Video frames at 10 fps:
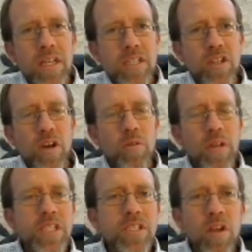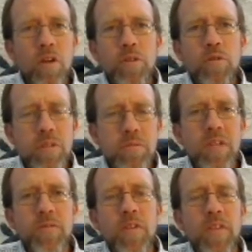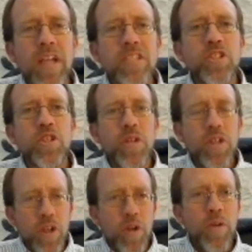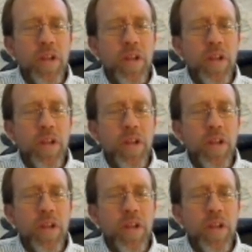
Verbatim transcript: So let's go through some different things that you can do.